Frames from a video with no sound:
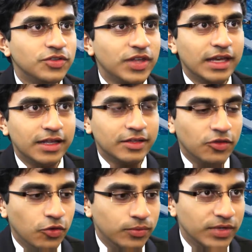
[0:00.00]
say that, you
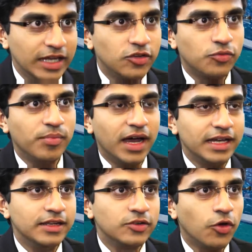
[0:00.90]
know, take your
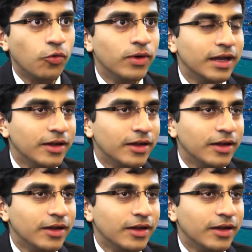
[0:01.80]
mind and go